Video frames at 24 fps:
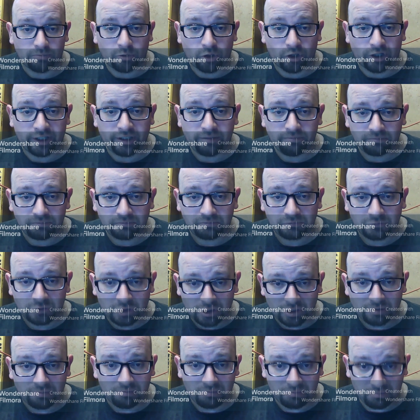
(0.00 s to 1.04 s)
morning.
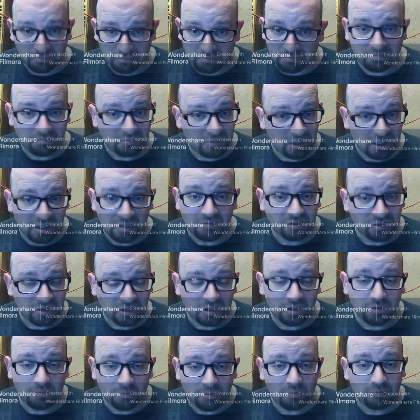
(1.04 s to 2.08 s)
Good. It was a
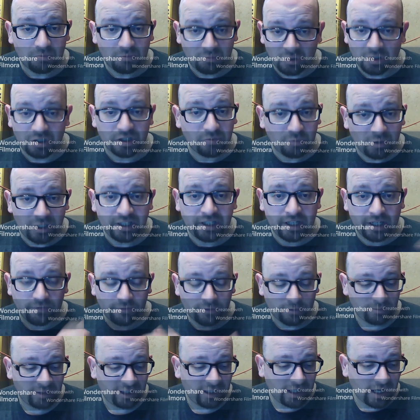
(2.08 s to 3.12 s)
good good weekend
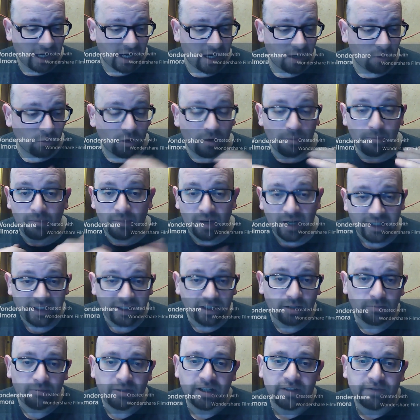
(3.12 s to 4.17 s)
for me. I won money
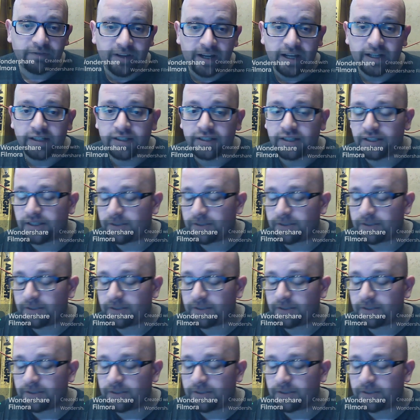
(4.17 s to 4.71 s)
on my fantasy